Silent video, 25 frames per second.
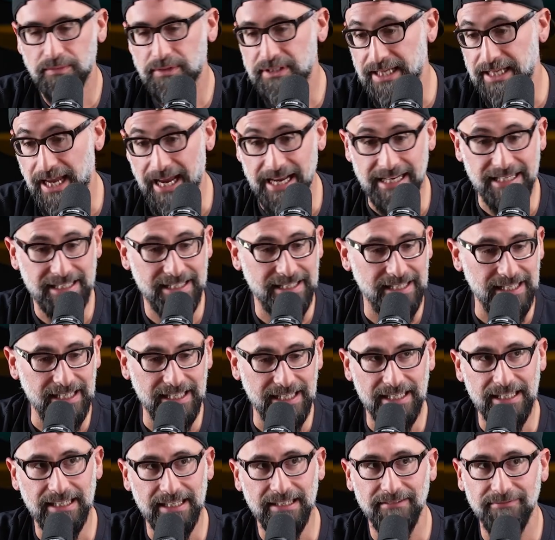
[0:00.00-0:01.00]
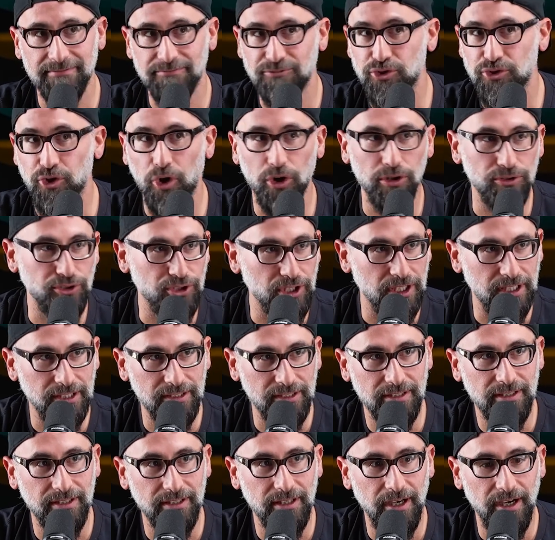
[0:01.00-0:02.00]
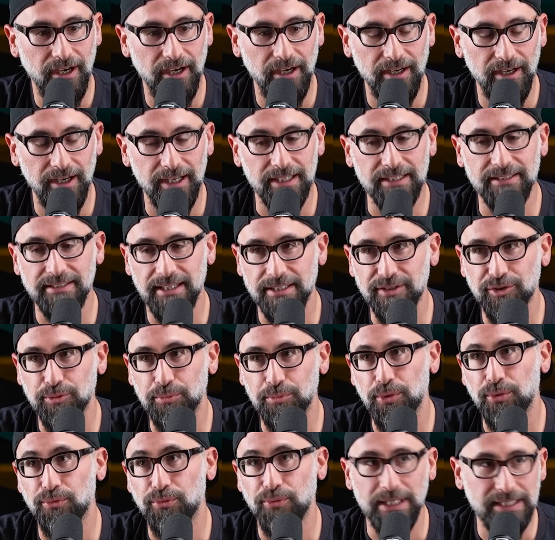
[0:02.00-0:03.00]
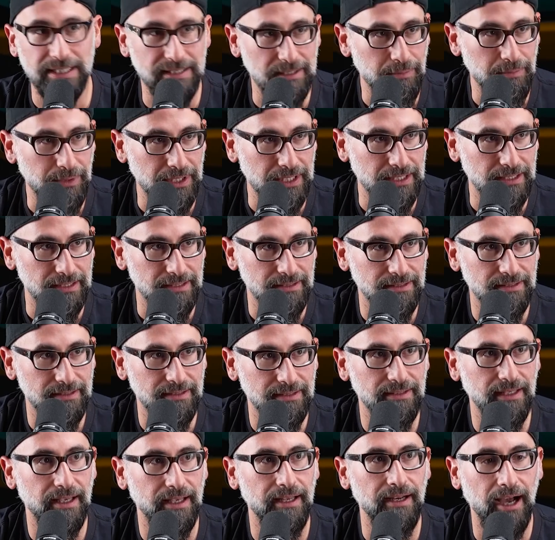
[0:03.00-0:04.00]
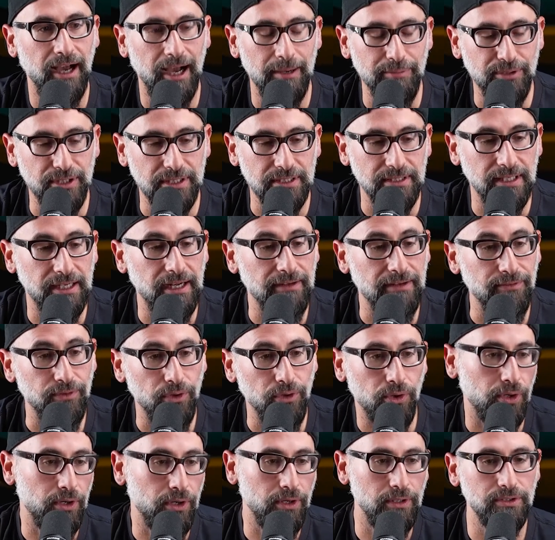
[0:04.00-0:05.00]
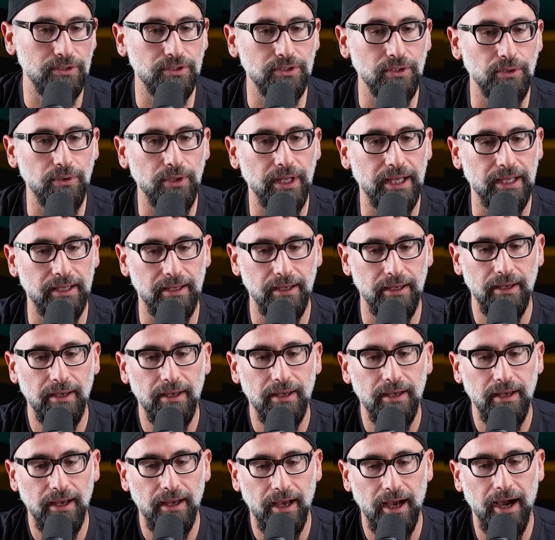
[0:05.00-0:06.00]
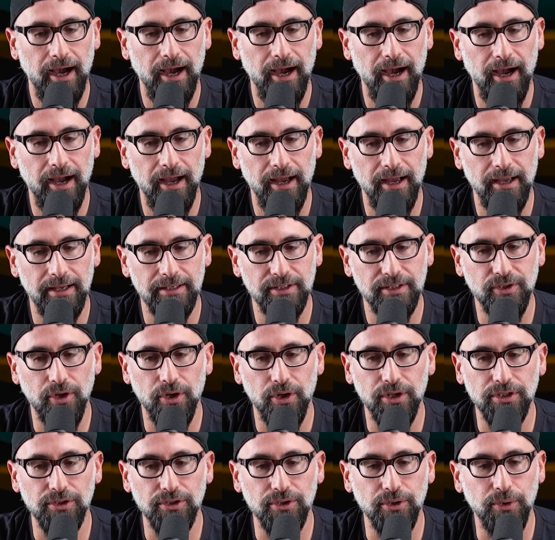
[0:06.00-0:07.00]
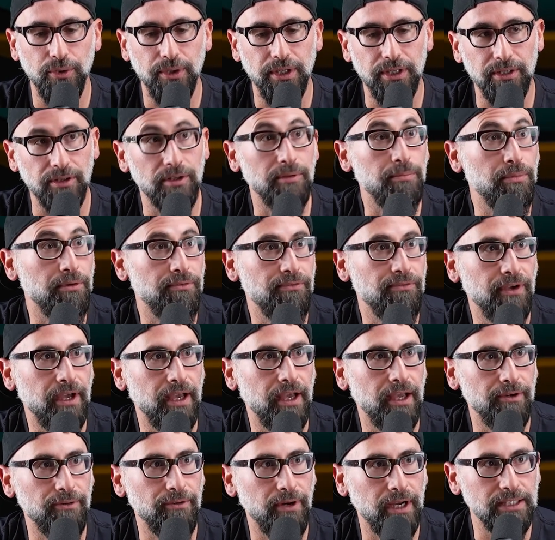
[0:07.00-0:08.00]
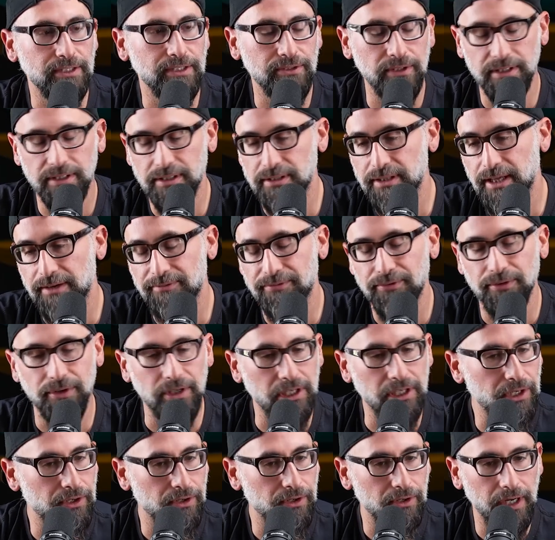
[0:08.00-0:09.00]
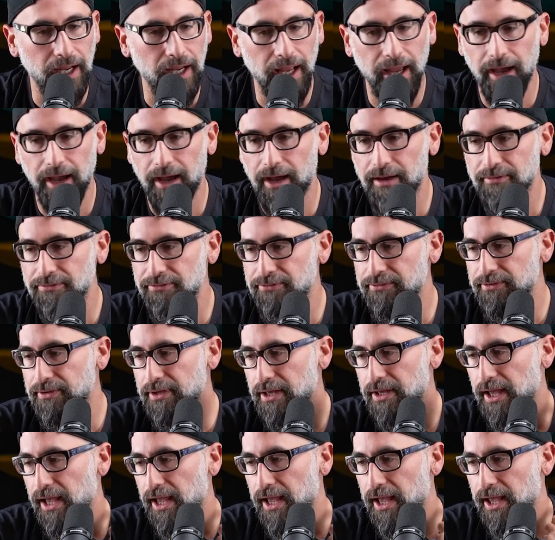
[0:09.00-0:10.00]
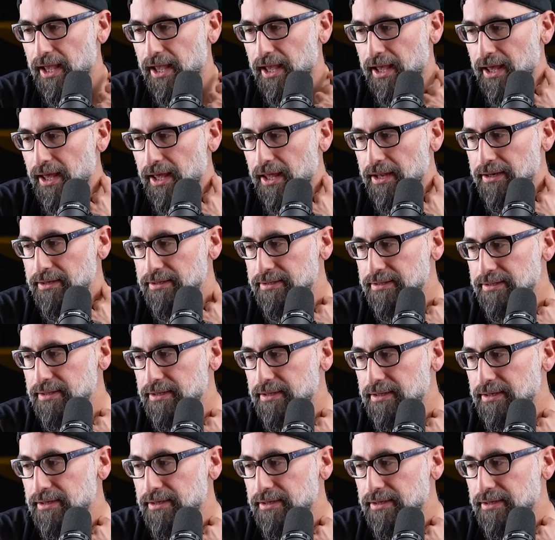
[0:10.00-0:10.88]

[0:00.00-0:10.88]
tasty, indulgent, accessible recipes and options that I've learned. So like I started doing the buffet, right? So I did that for 1.5 years, and